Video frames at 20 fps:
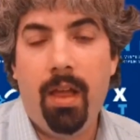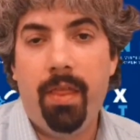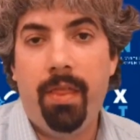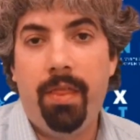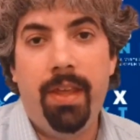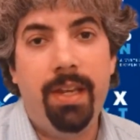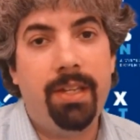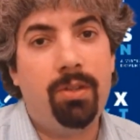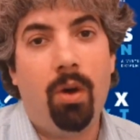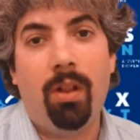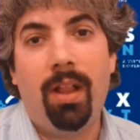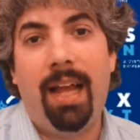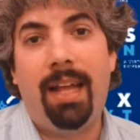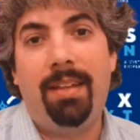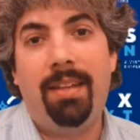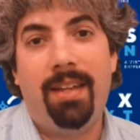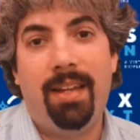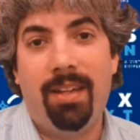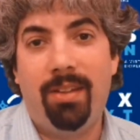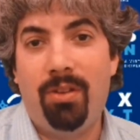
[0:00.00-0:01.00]
This all
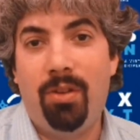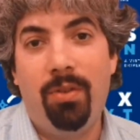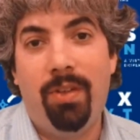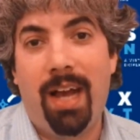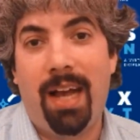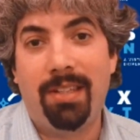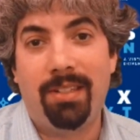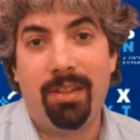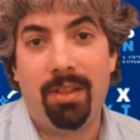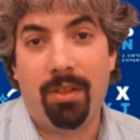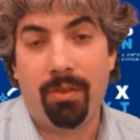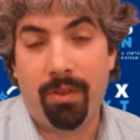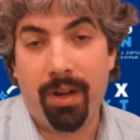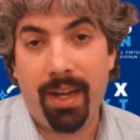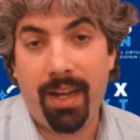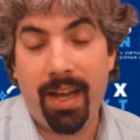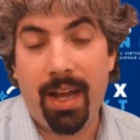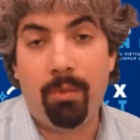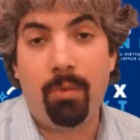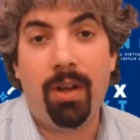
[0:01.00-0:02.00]
ended in
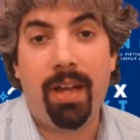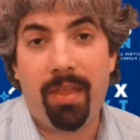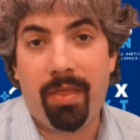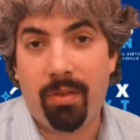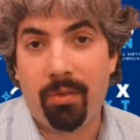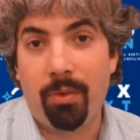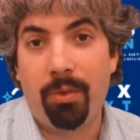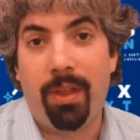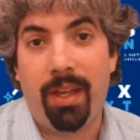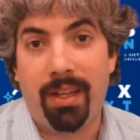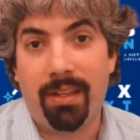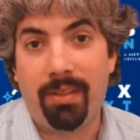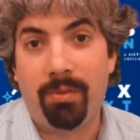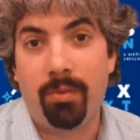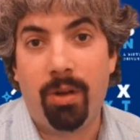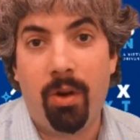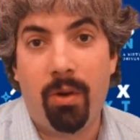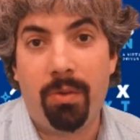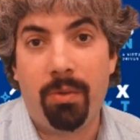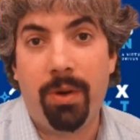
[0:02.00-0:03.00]
2003, and we'll get through these.
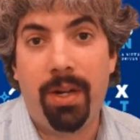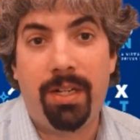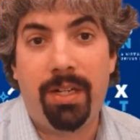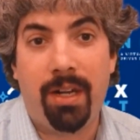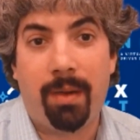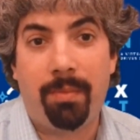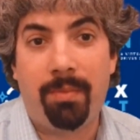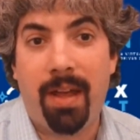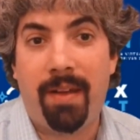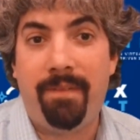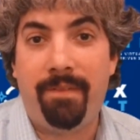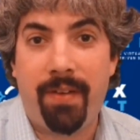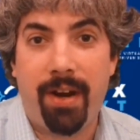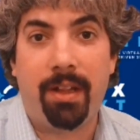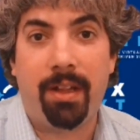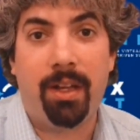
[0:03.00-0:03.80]
We'll go through each update fairly